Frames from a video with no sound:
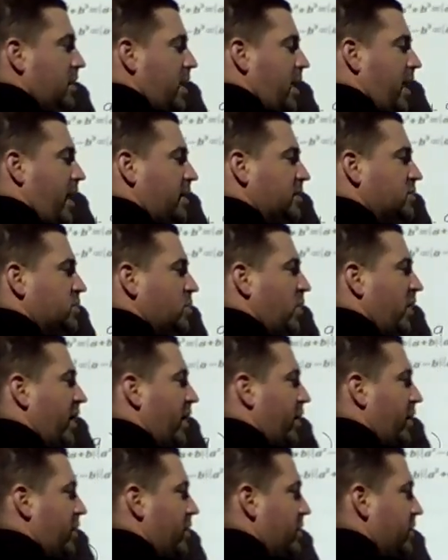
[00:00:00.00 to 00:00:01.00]
X
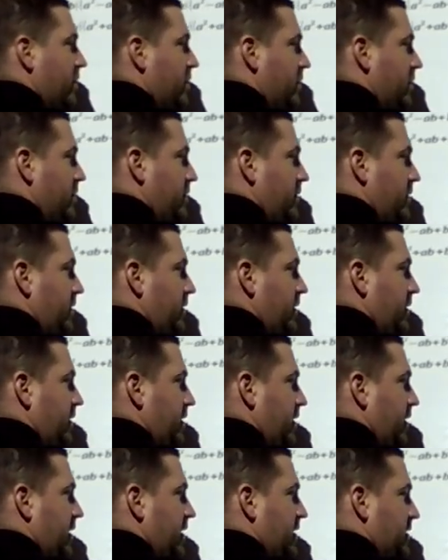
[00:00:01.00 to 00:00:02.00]
squared
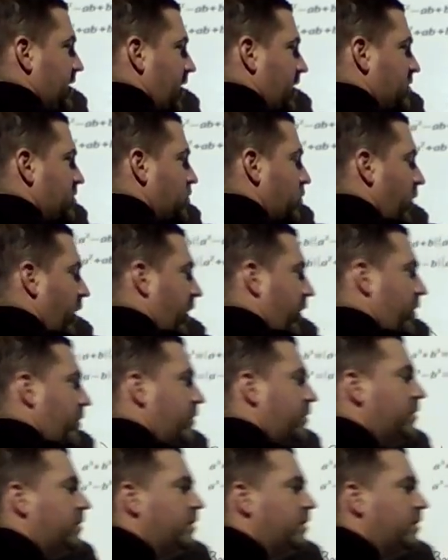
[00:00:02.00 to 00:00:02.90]
is x squared.